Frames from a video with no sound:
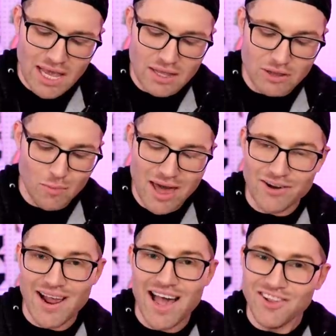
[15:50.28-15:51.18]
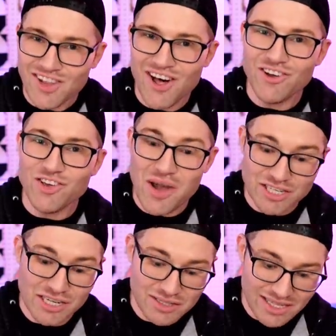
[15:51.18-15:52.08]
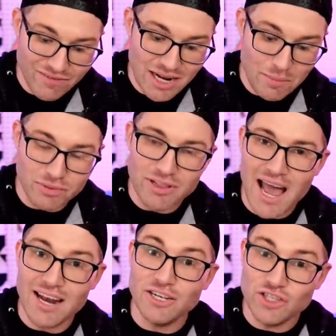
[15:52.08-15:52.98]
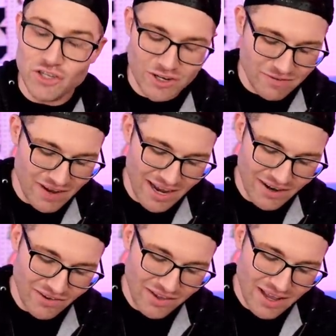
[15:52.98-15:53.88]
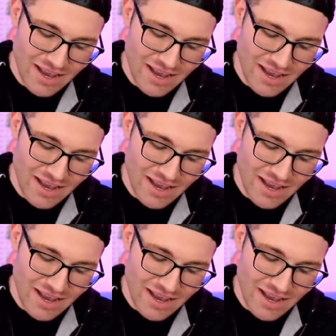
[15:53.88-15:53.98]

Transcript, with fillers: no matter how long you actually leave it applied to your vinyl.